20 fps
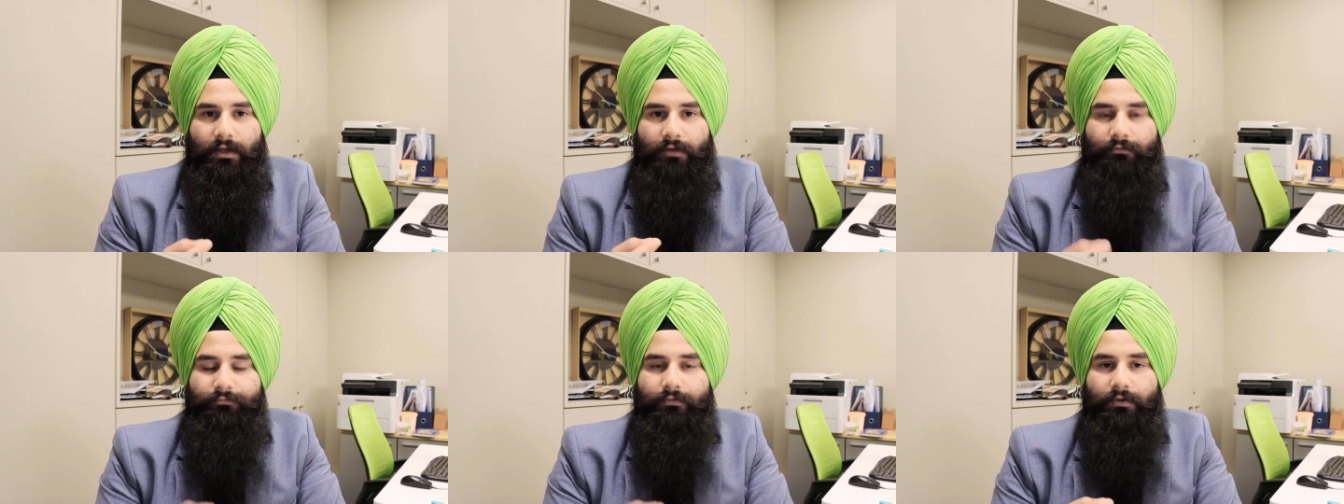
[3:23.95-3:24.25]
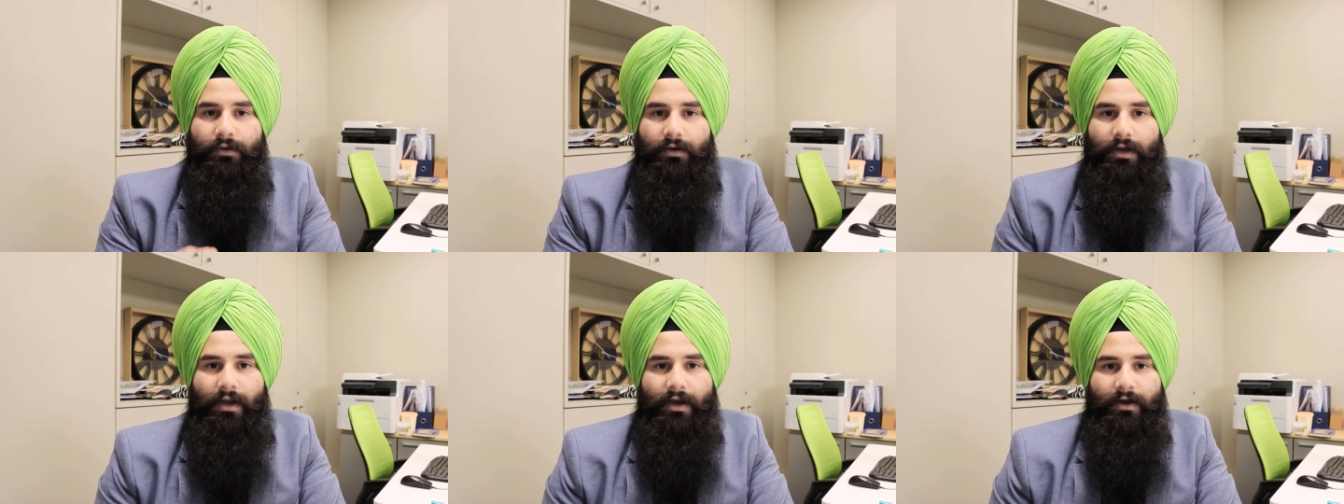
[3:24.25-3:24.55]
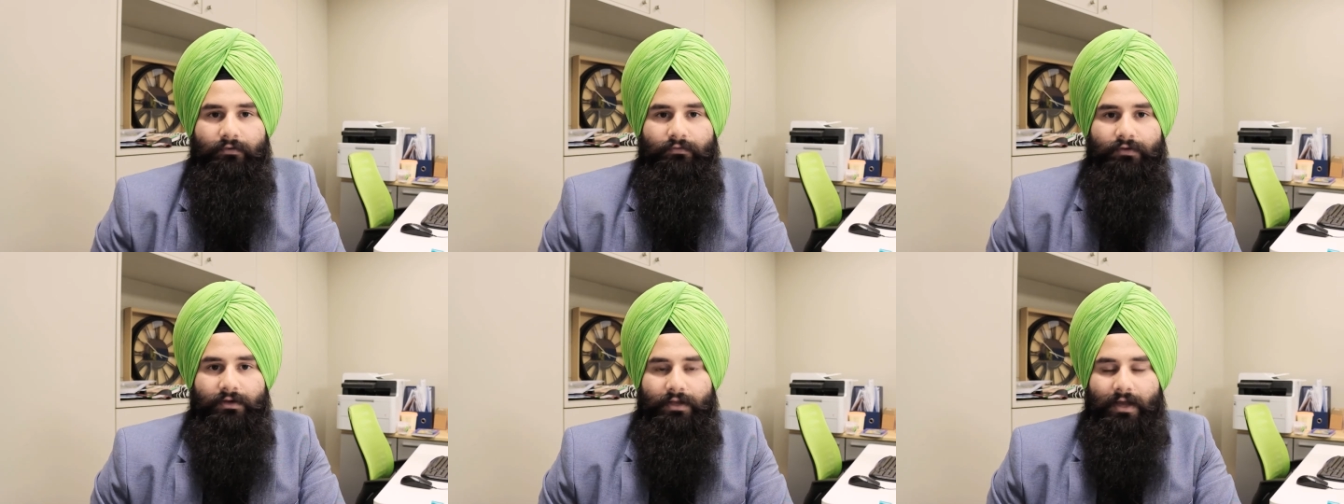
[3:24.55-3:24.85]
if you are an
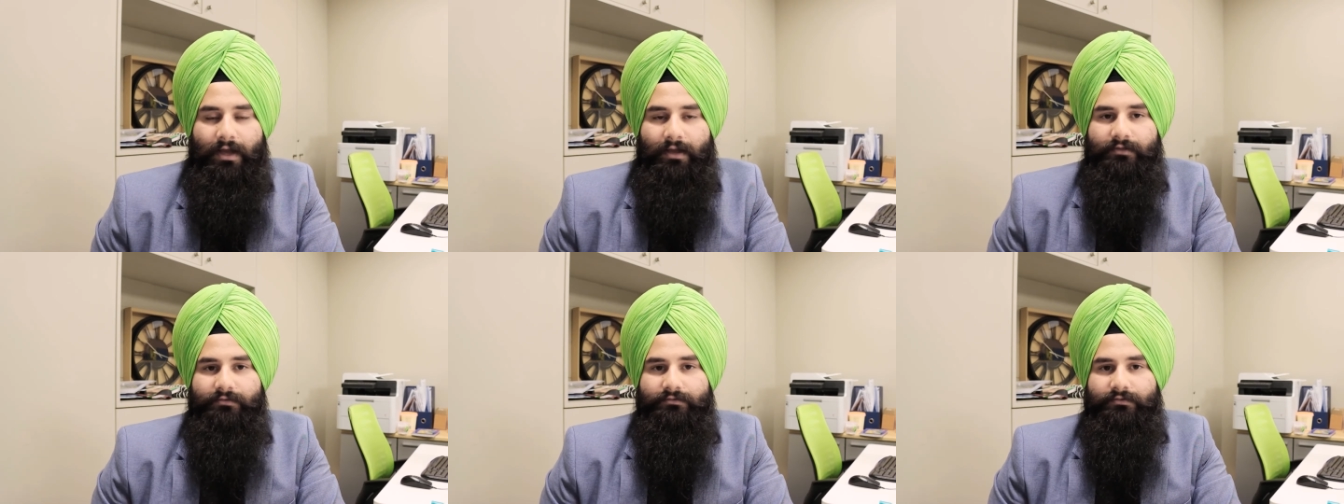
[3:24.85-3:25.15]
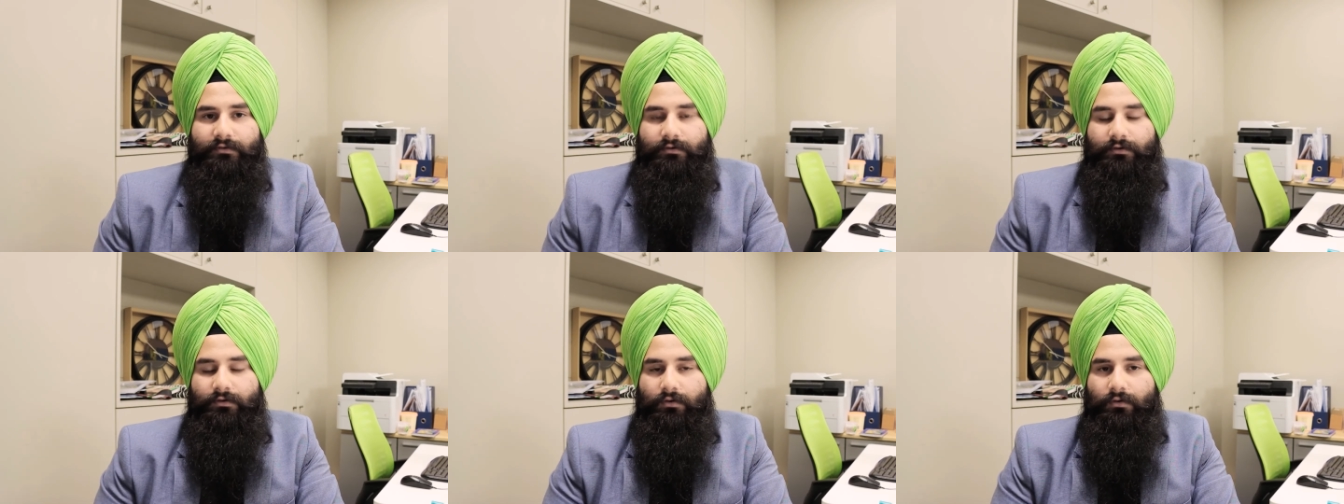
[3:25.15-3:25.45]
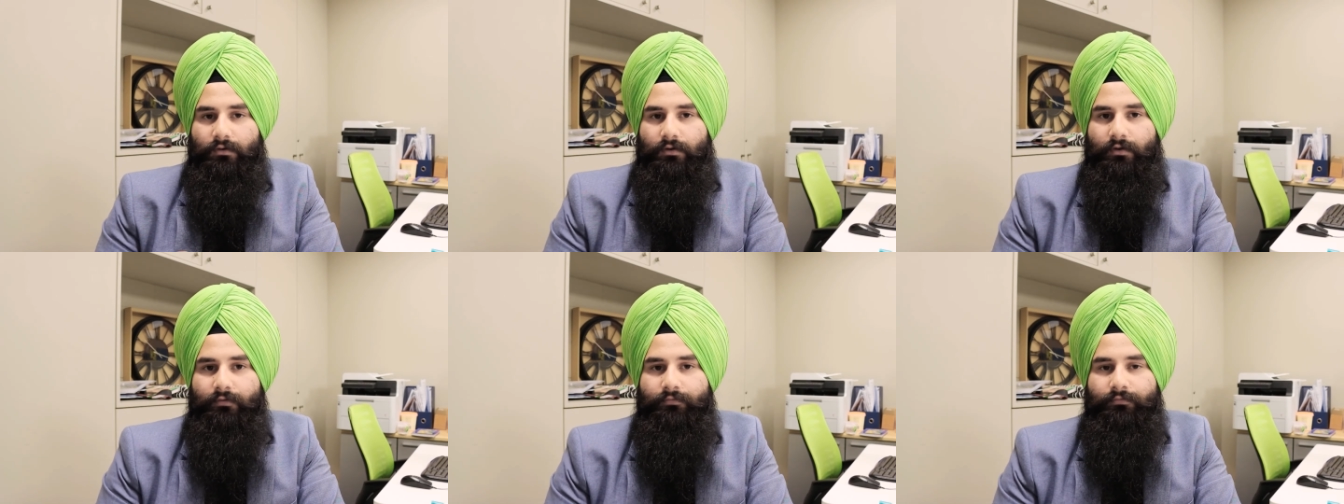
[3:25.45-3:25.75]
advertiser,
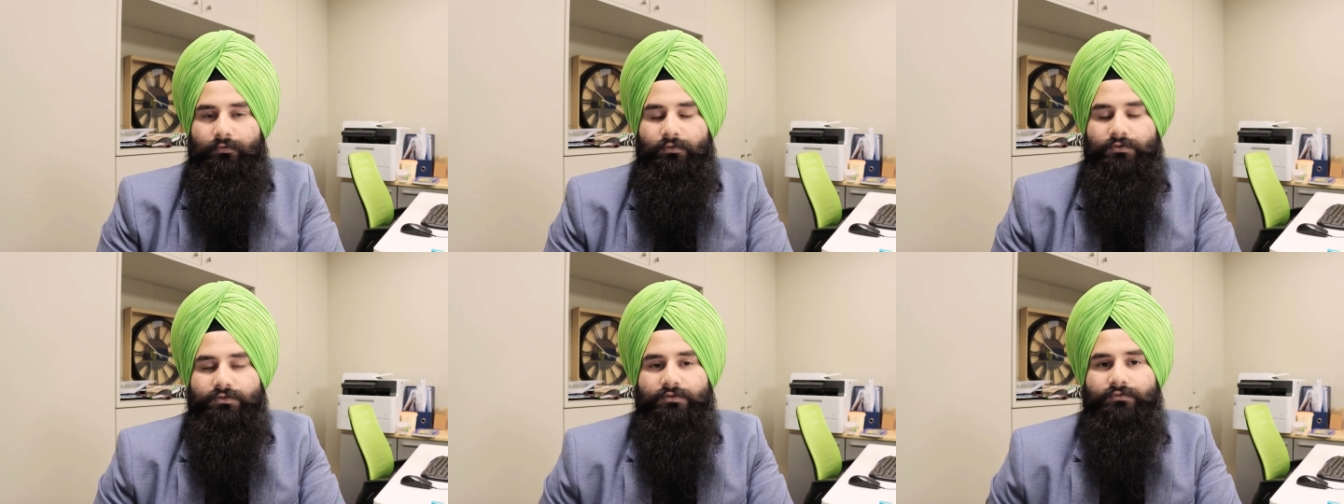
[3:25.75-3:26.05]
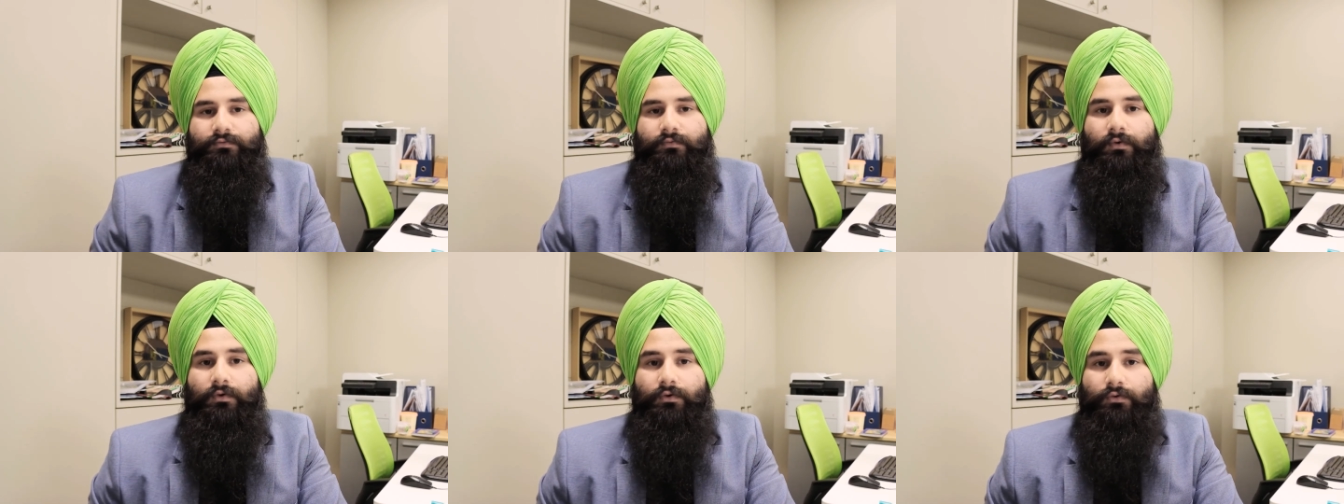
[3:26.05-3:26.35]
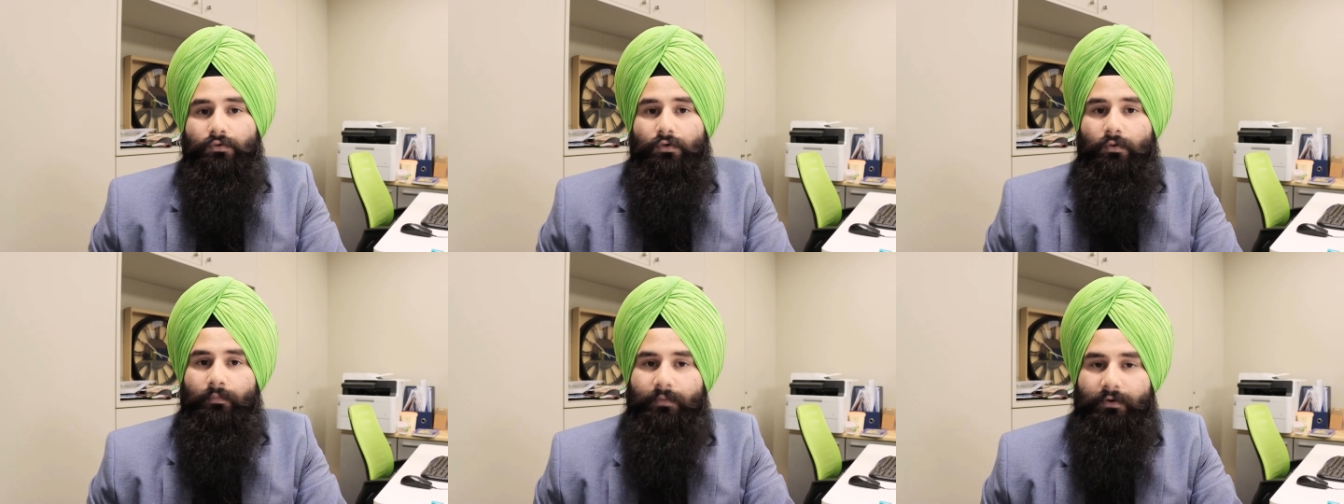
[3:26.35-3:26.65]
or if you just
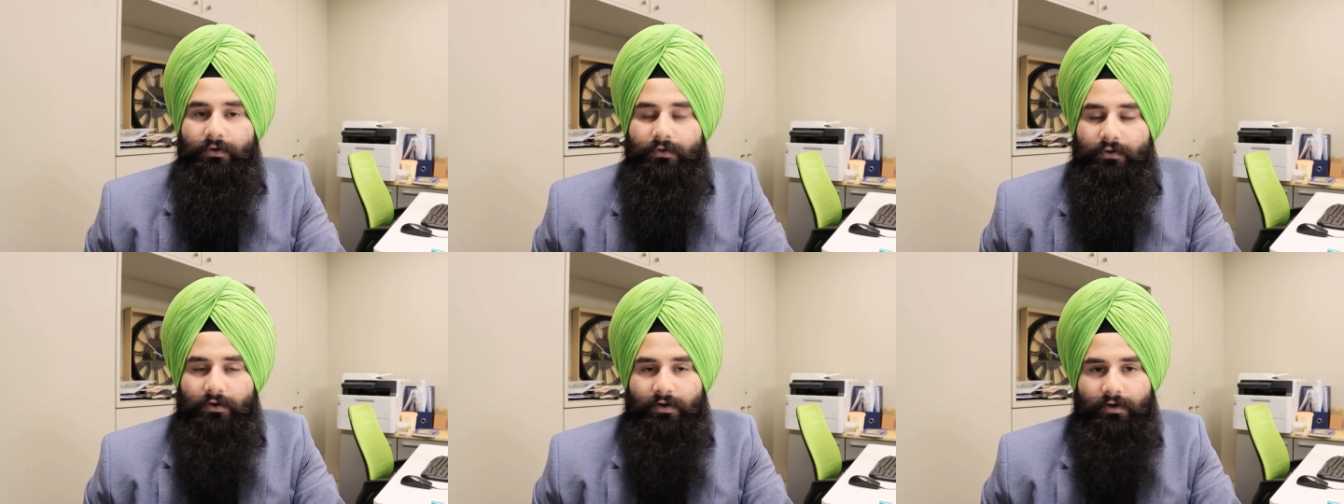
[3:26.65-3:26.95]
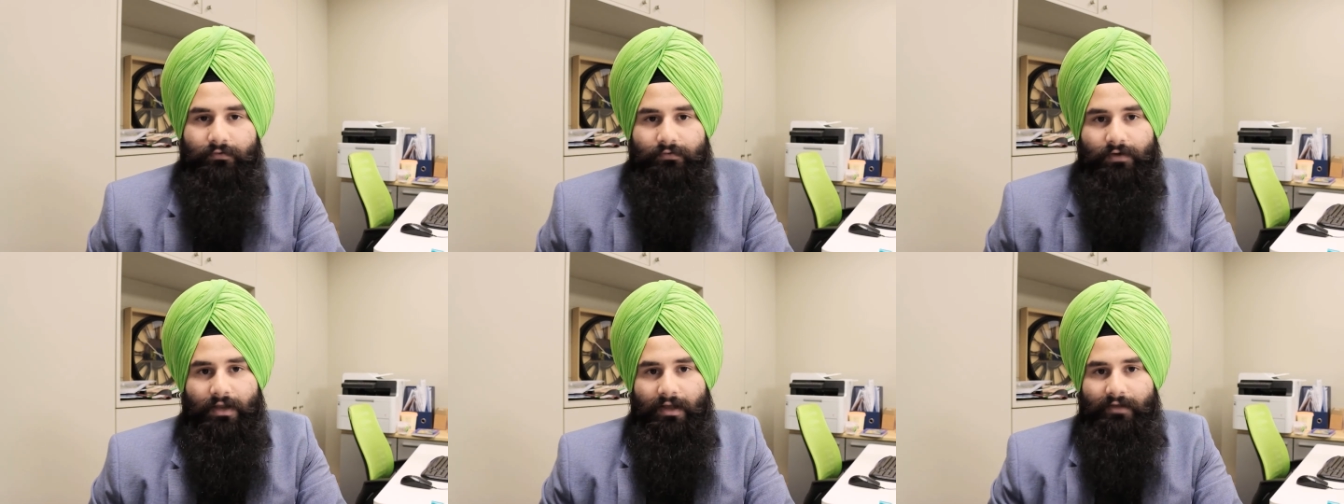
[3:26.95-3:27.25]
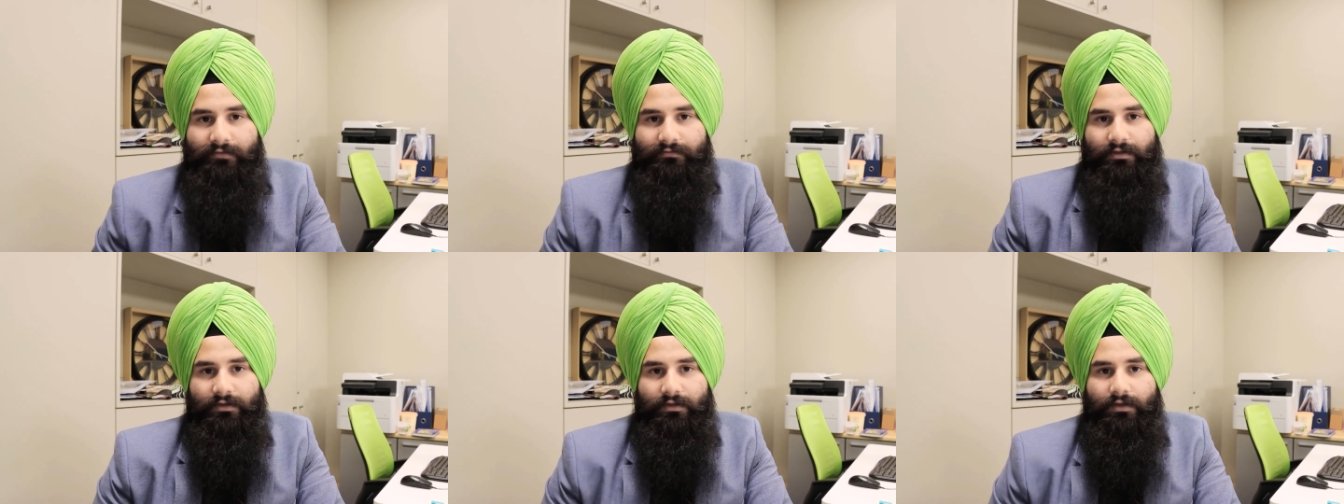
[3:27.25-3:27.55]
want to open your
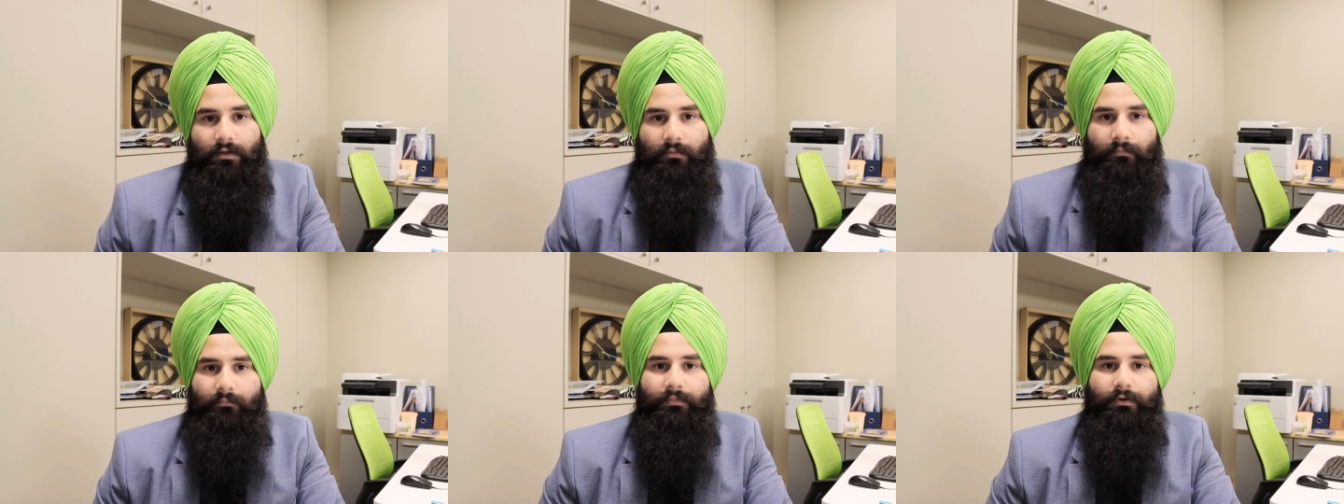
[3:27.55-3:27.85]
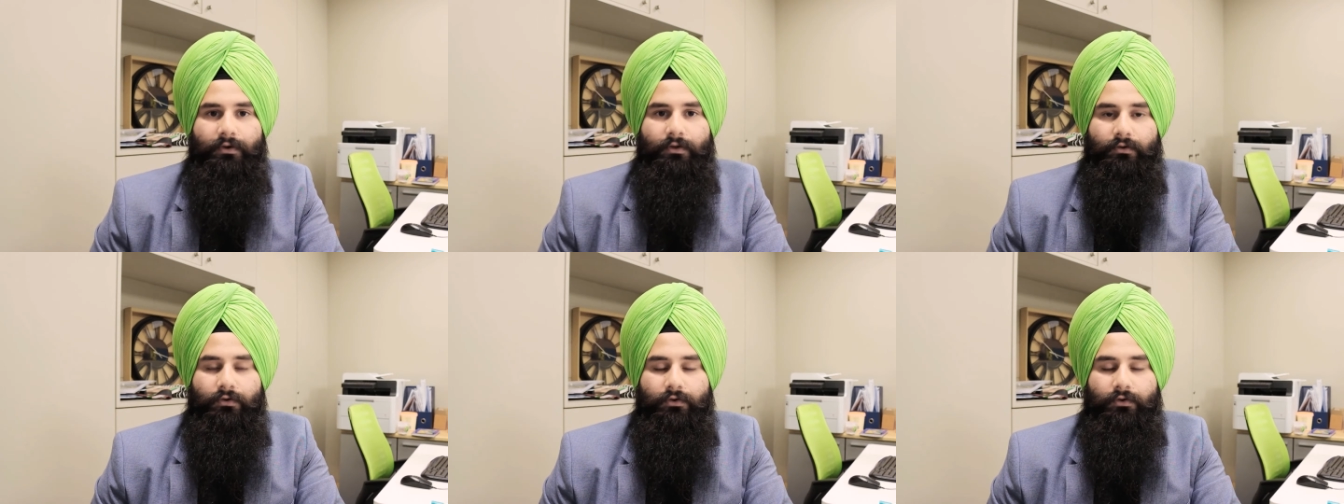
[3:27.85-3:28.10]
advertising company,